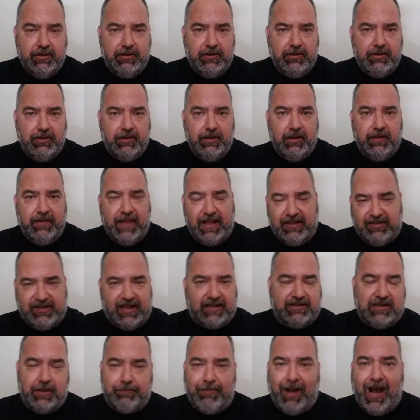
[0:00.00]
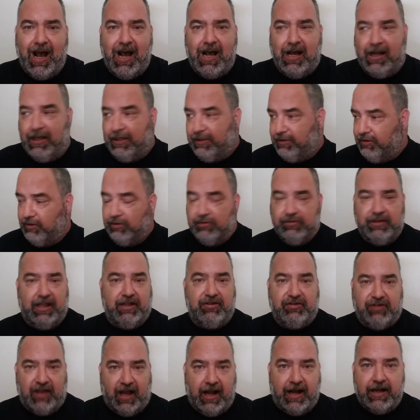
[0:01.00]
They set the bond. They
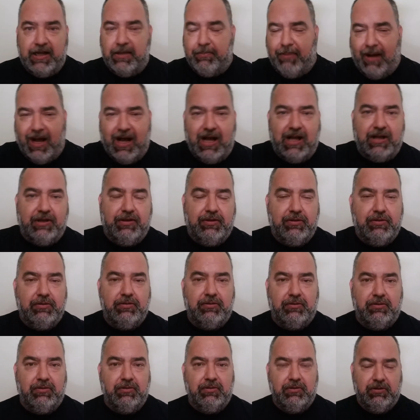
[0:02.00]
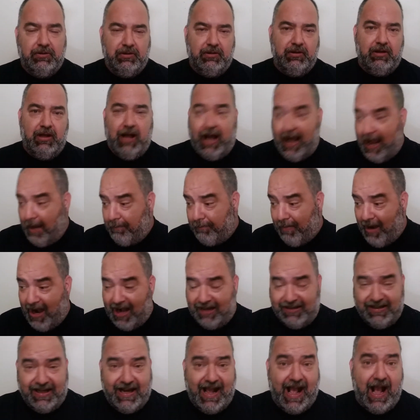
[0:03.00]
signed the bond. I bonded
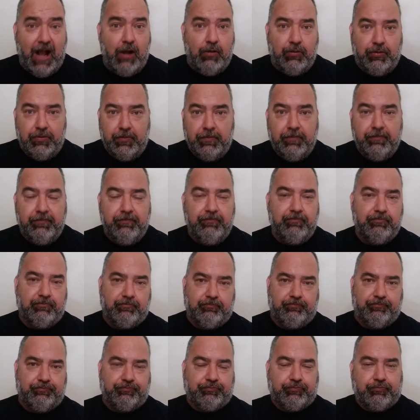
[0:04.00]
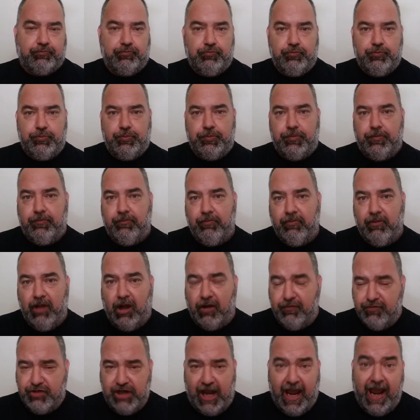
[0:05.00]
out of
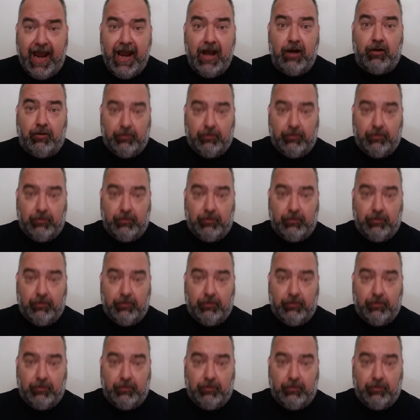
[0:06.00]
jail.